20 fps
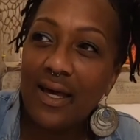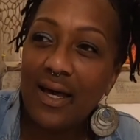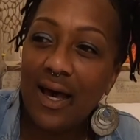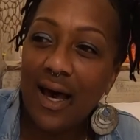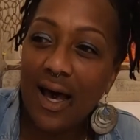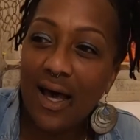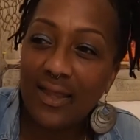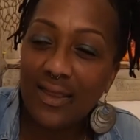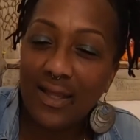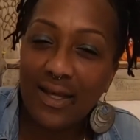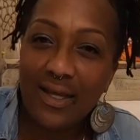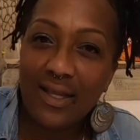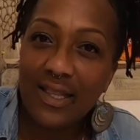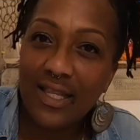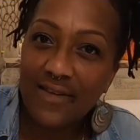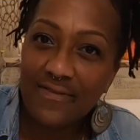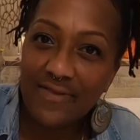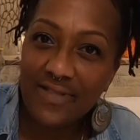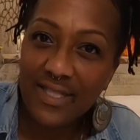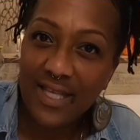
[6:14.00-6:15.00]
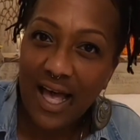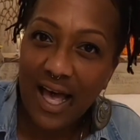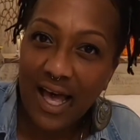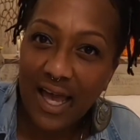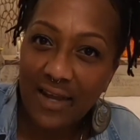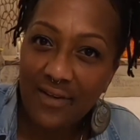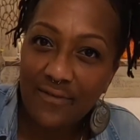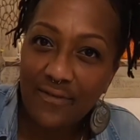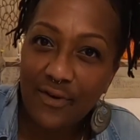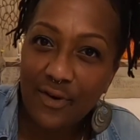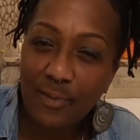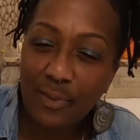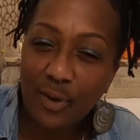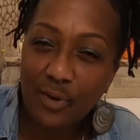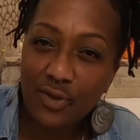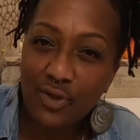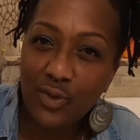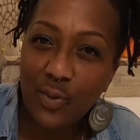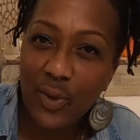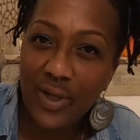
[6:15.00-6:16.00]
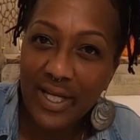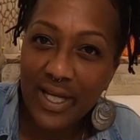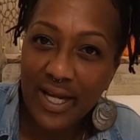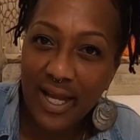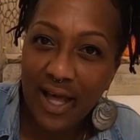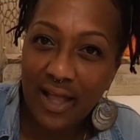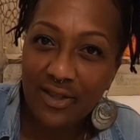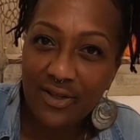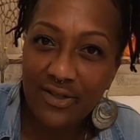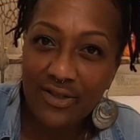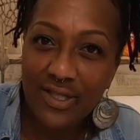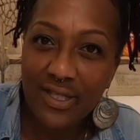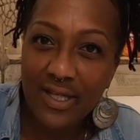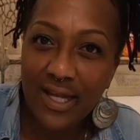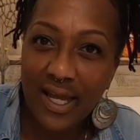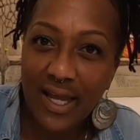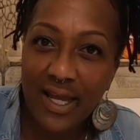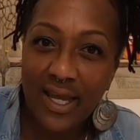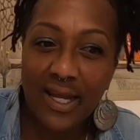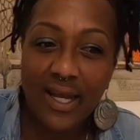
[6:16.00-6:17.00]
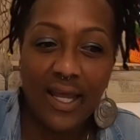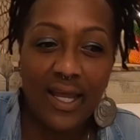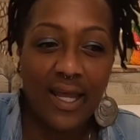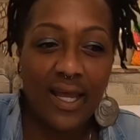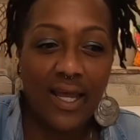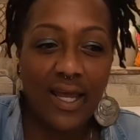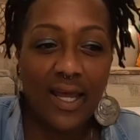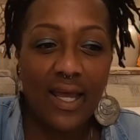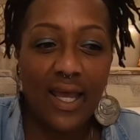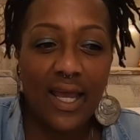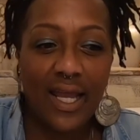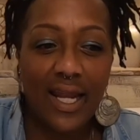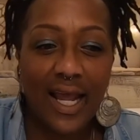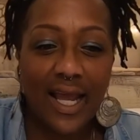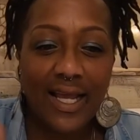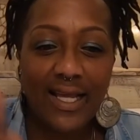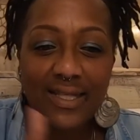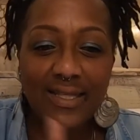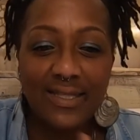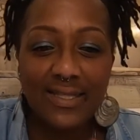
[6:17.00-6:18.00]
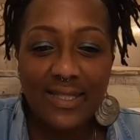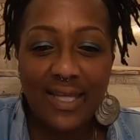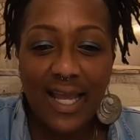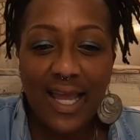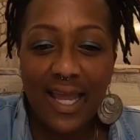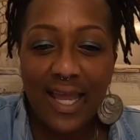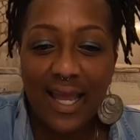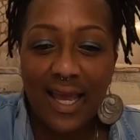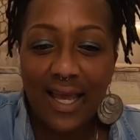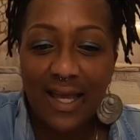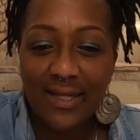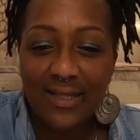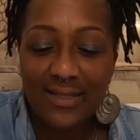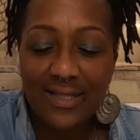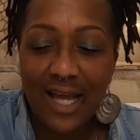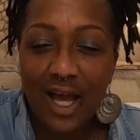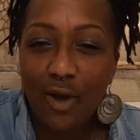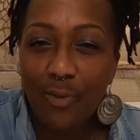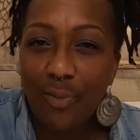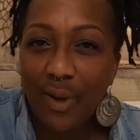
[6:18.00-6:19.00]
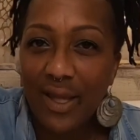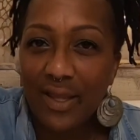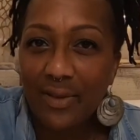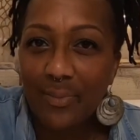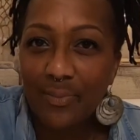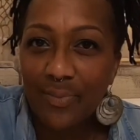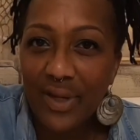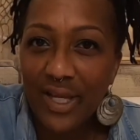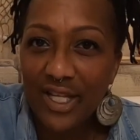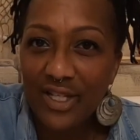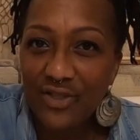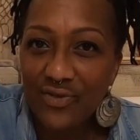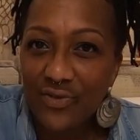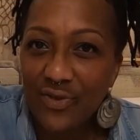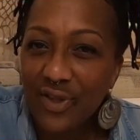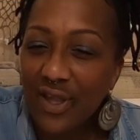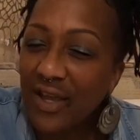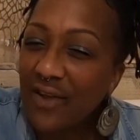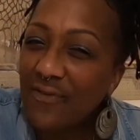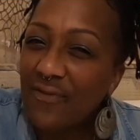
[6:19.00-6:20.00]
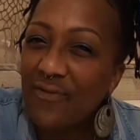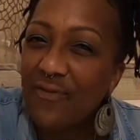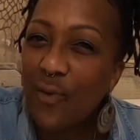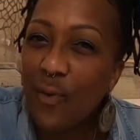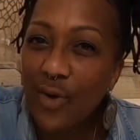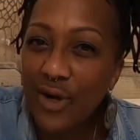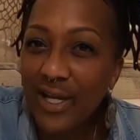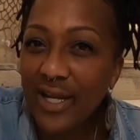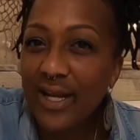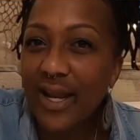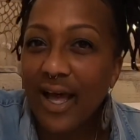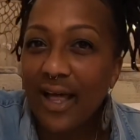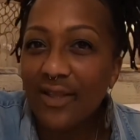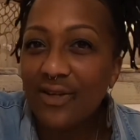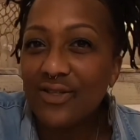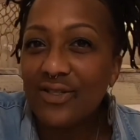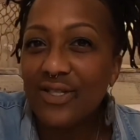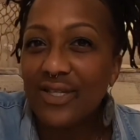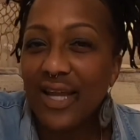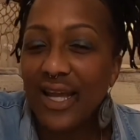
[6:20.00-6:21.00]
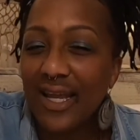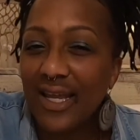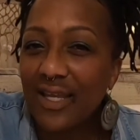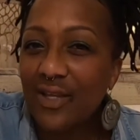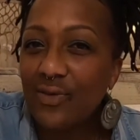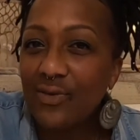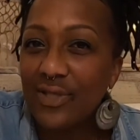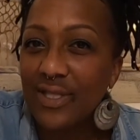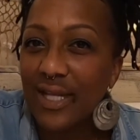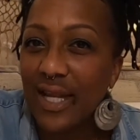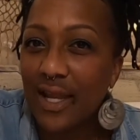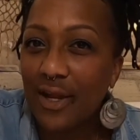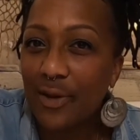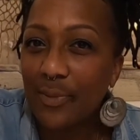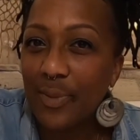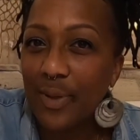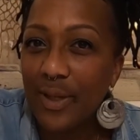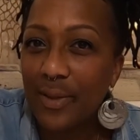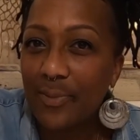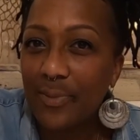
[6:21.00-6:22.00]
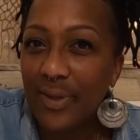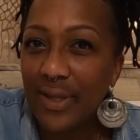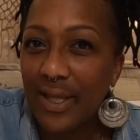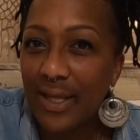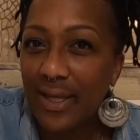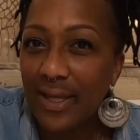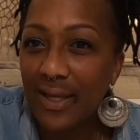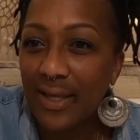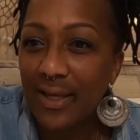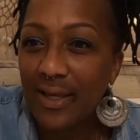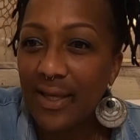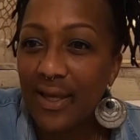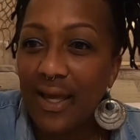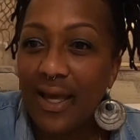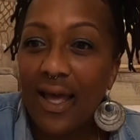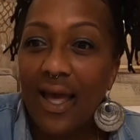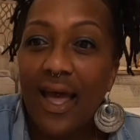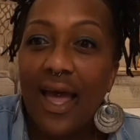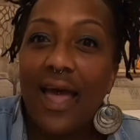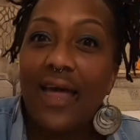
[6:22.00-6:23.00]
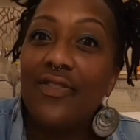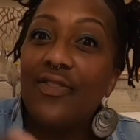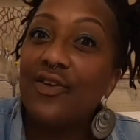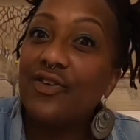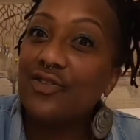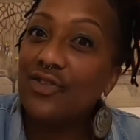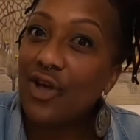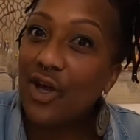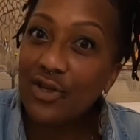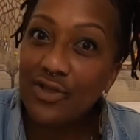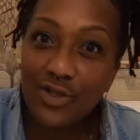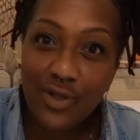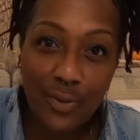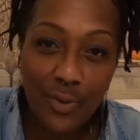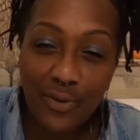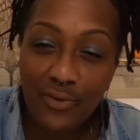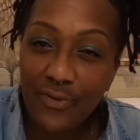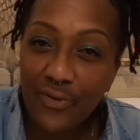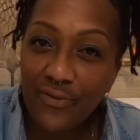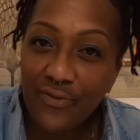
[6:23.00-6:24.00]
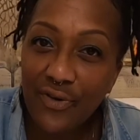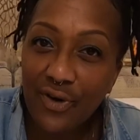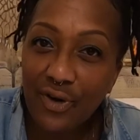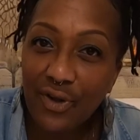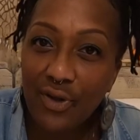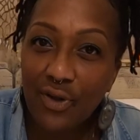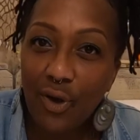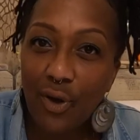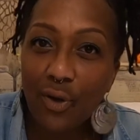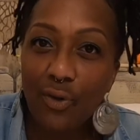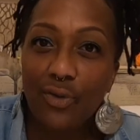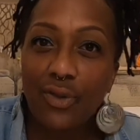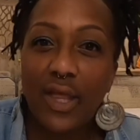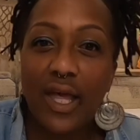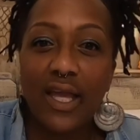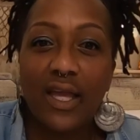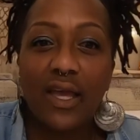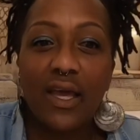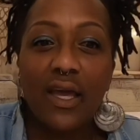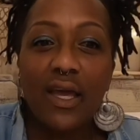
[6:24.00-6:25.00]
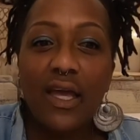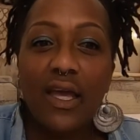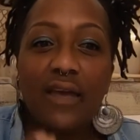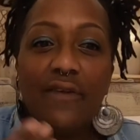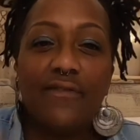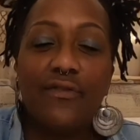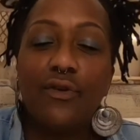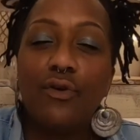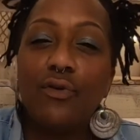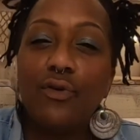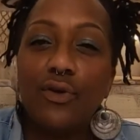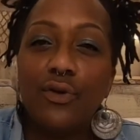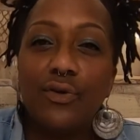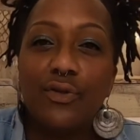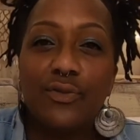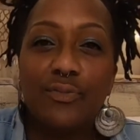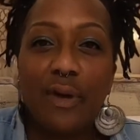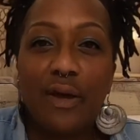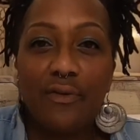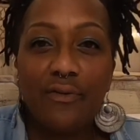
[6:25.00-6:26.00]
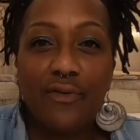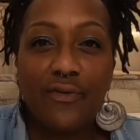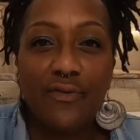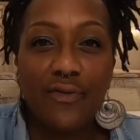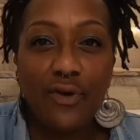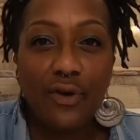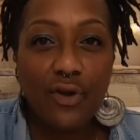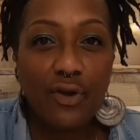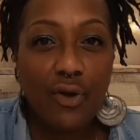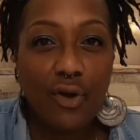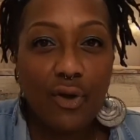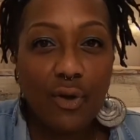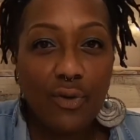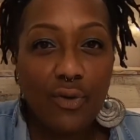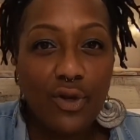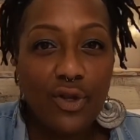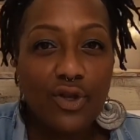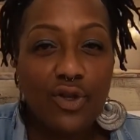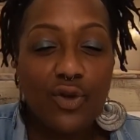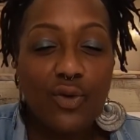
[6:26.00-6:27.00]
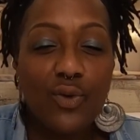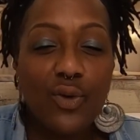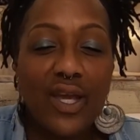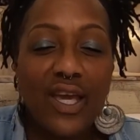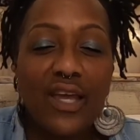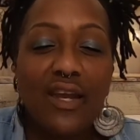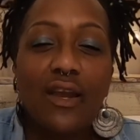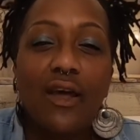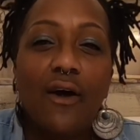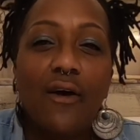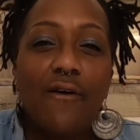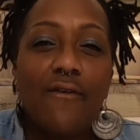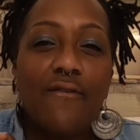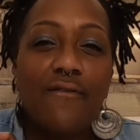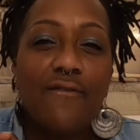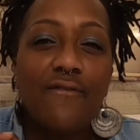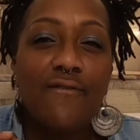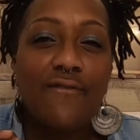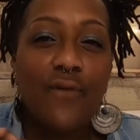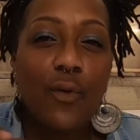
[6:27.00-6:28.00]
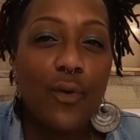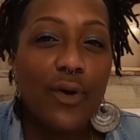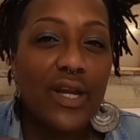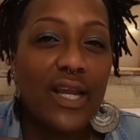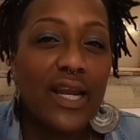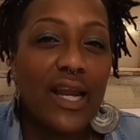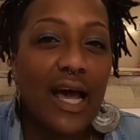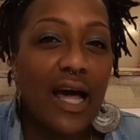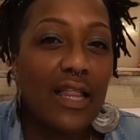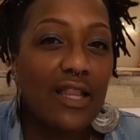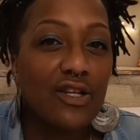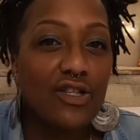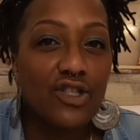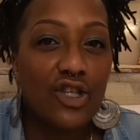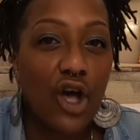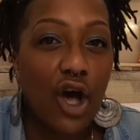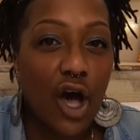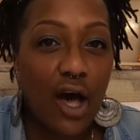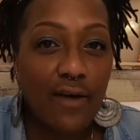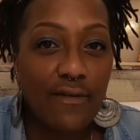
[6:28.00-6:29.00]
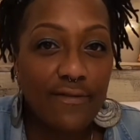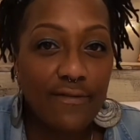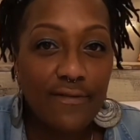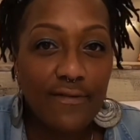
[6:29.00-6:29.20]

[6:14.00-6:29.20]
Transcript: on the cliffside for about $20 a night, and I can stay down by the beach for like $40 a night using Airbnb. And there's also a referral code. Like if you use my referral code, you get $40 off.